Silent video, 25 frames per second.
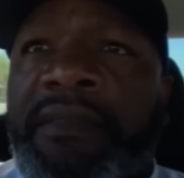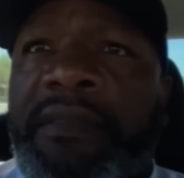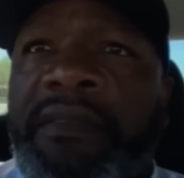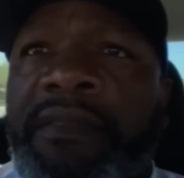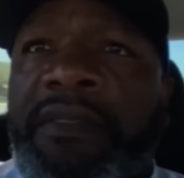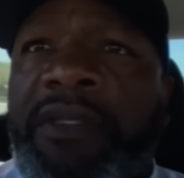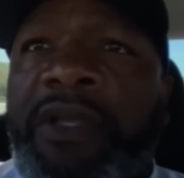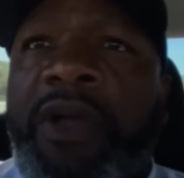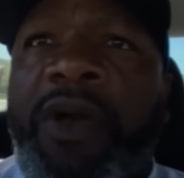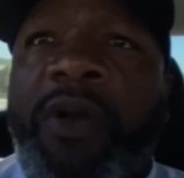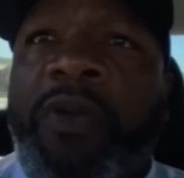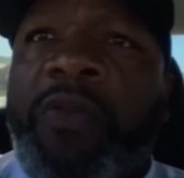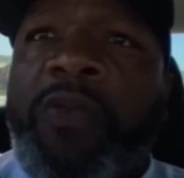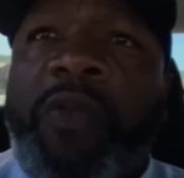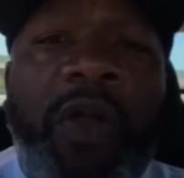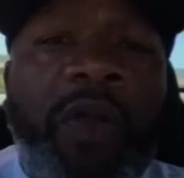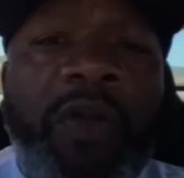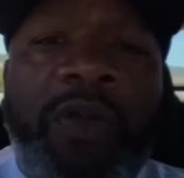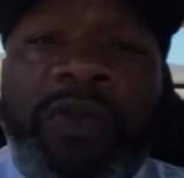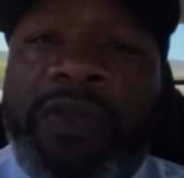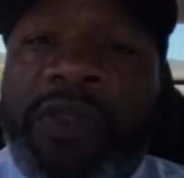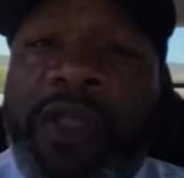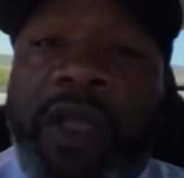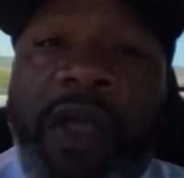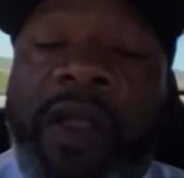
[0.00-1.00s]
Y'all
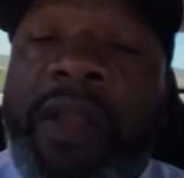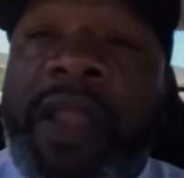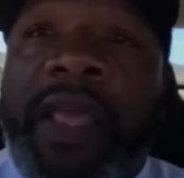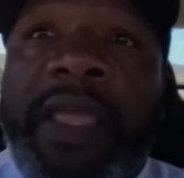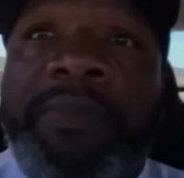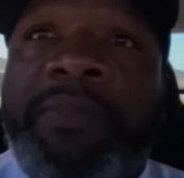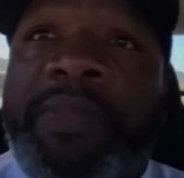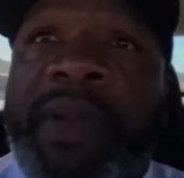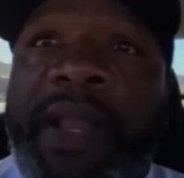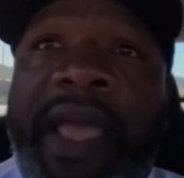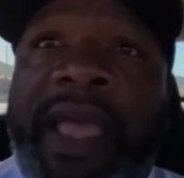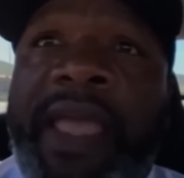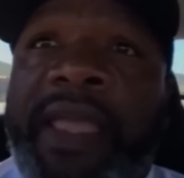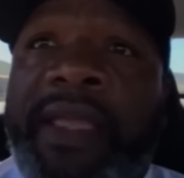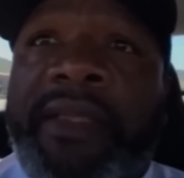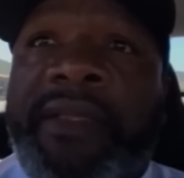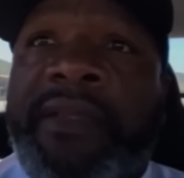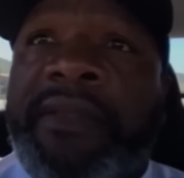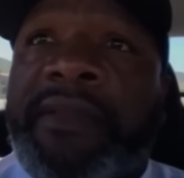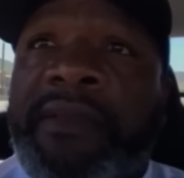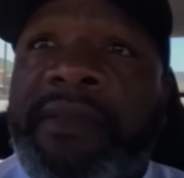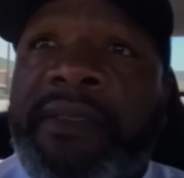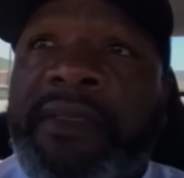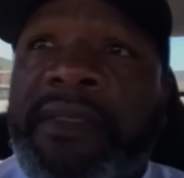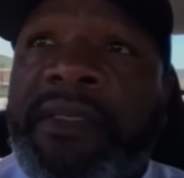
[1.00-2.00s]
wrong. Y'all ain't black.
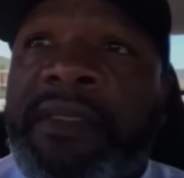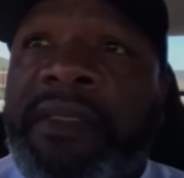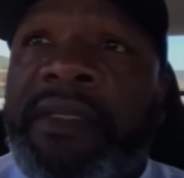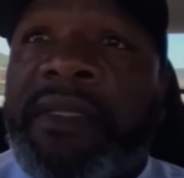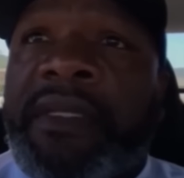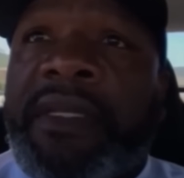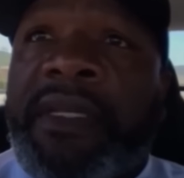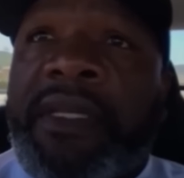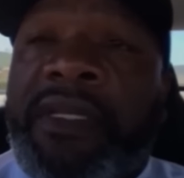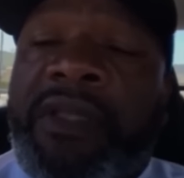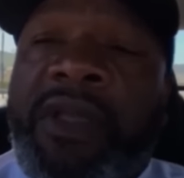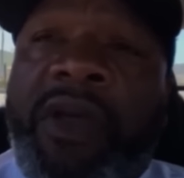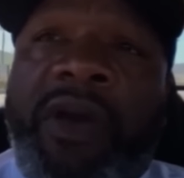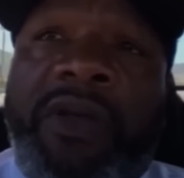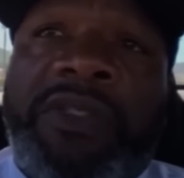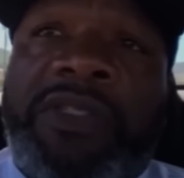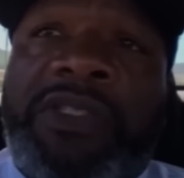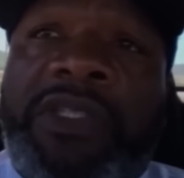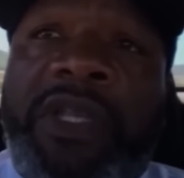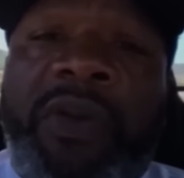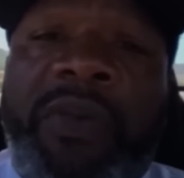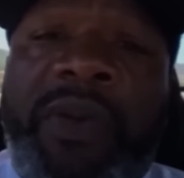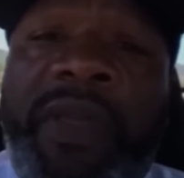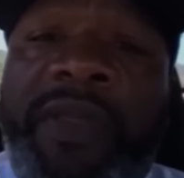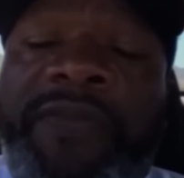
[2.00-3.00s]
And y'all
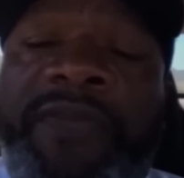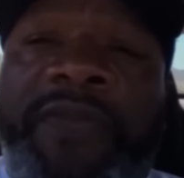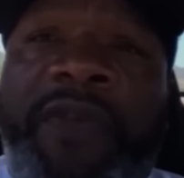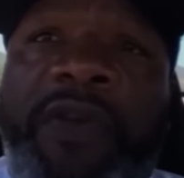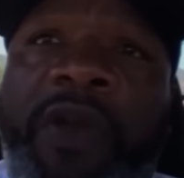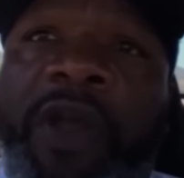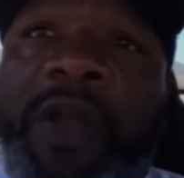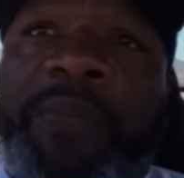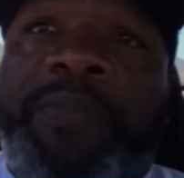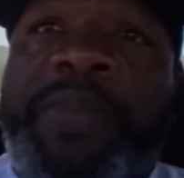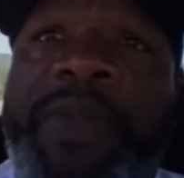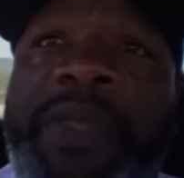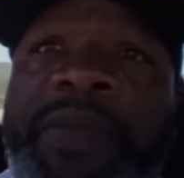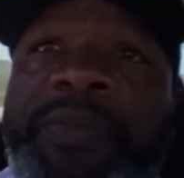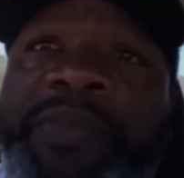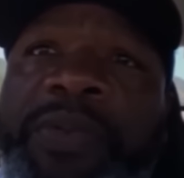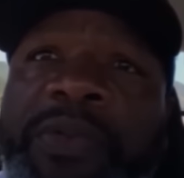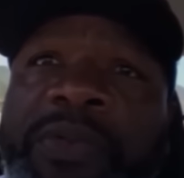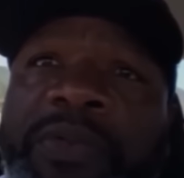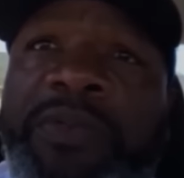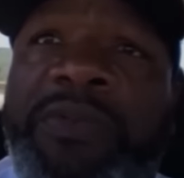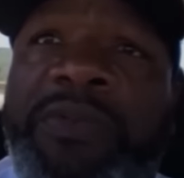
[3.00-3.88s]
show ain't for our people.